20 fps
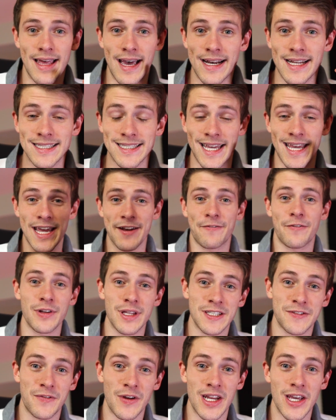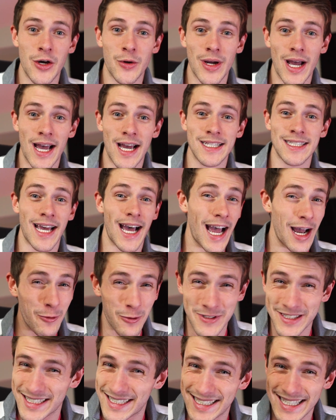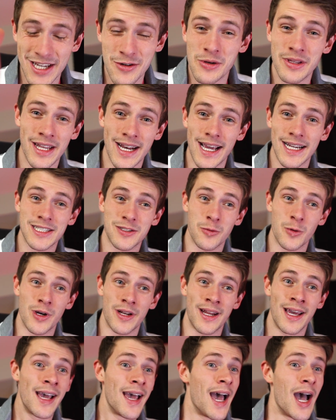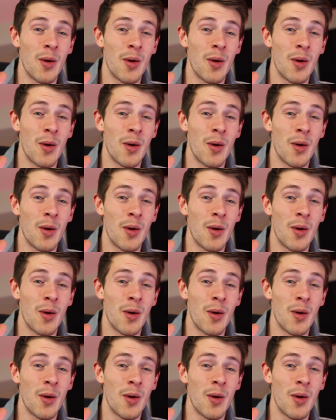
that is it for this video, guys. I will see you in the next one.